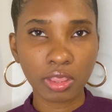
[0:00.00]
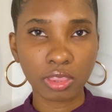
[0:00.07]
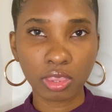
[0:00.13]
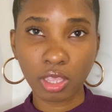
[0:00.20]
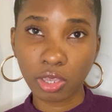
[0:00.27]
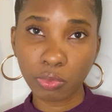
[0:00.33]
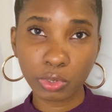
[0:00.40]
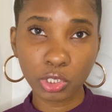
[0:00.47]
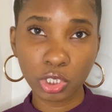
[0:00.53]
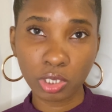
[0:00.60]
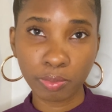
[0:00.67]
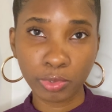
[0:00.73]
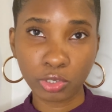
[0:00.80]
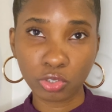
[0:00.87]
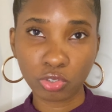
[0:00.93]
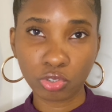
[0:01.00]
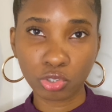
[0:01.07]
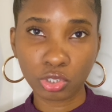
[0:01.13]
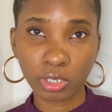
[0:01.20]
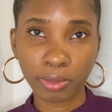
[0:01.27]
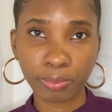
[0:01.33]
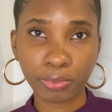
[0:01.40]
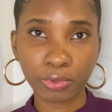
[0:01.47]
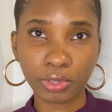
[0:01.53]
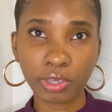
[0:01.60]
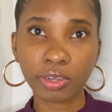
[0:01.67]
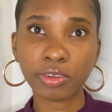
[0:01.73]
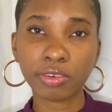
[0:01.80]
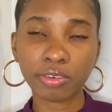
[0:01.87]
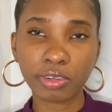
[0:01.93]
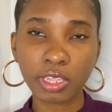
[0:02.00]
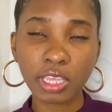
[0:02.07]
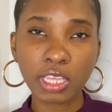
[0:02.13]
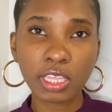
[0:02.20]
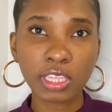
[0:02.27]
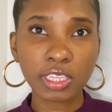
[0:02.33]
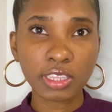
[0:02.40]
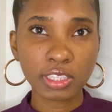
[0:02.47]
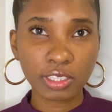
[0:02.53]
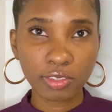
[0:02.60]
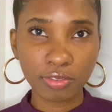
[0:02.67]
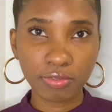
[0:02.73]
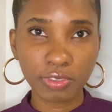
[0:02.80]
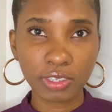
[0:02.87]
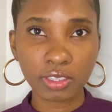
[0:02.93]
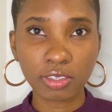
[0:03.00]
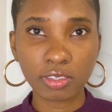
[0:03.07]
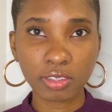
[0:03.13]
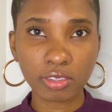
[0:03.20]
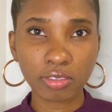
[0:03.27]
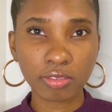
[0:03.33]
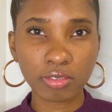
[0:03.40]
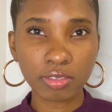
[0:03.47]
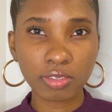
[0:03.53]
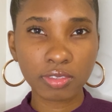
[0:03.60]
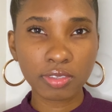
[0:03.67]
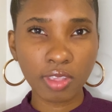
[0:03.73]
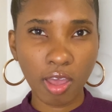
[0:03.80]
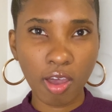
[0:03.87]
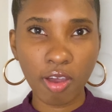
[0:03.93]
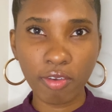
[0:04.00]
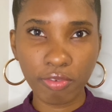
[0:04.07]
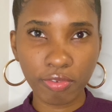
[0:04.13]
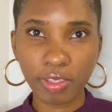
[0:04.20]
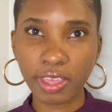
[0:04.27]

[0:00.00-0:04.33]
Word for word: Not with Shea Moisture shampoo, your hair this feel soft.